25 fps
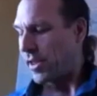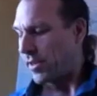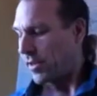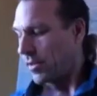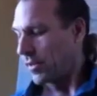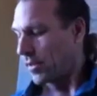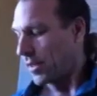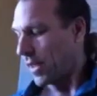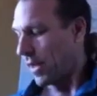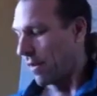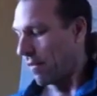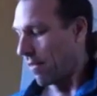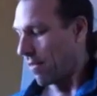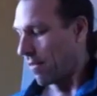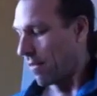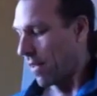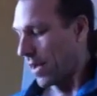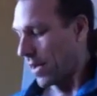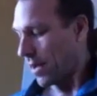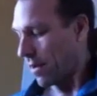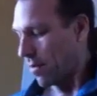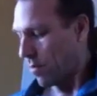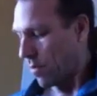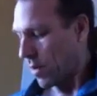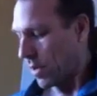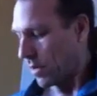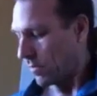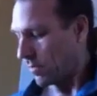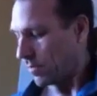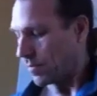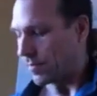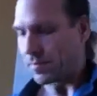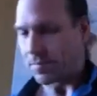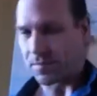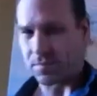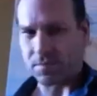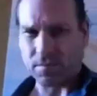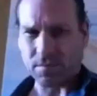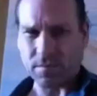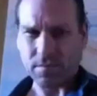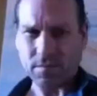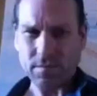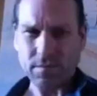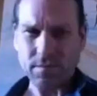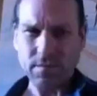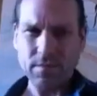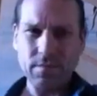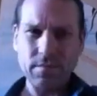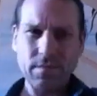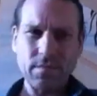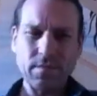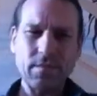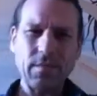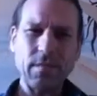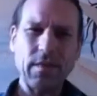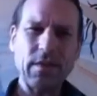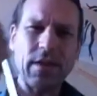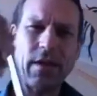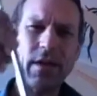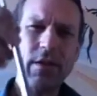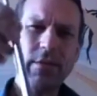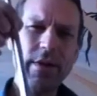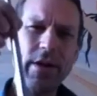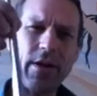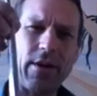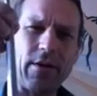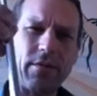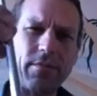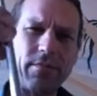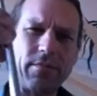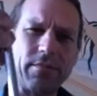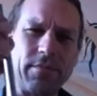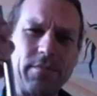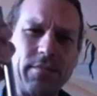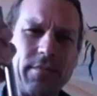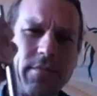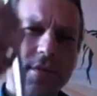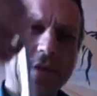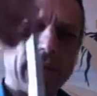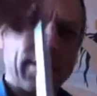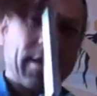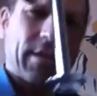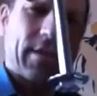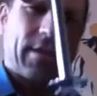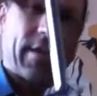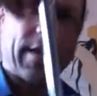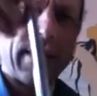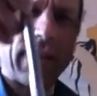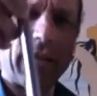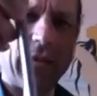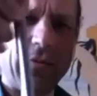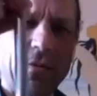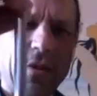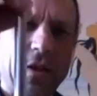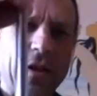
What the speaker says: it. Get the second one. Here we go. The second